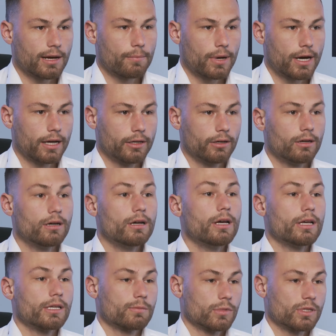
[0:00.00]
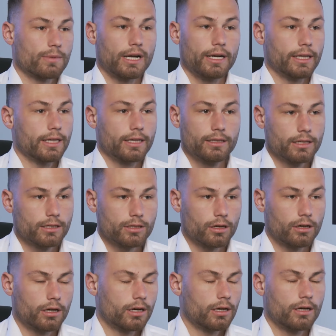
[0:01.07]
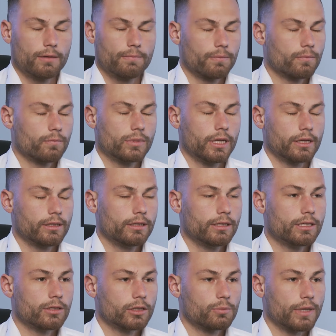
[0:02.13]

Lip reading: The success on Kickstarter sparked the interest of the media